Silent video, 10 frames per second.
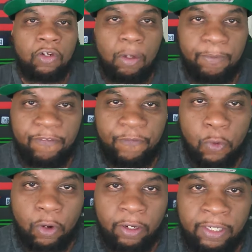Number
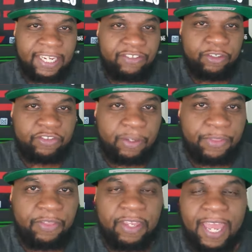four, is there
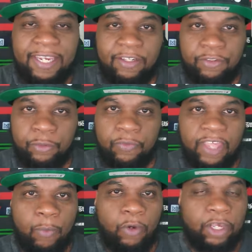something that I can do
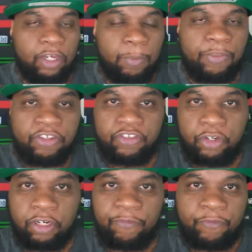that will help the
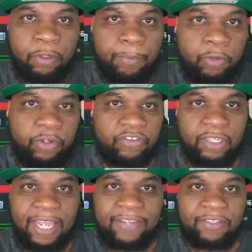sugar from
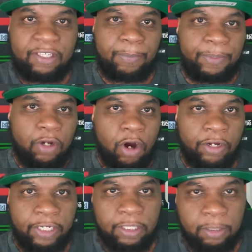crystallizing up and
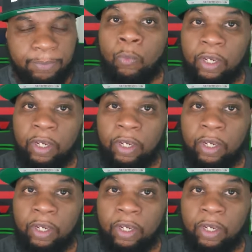hardening up?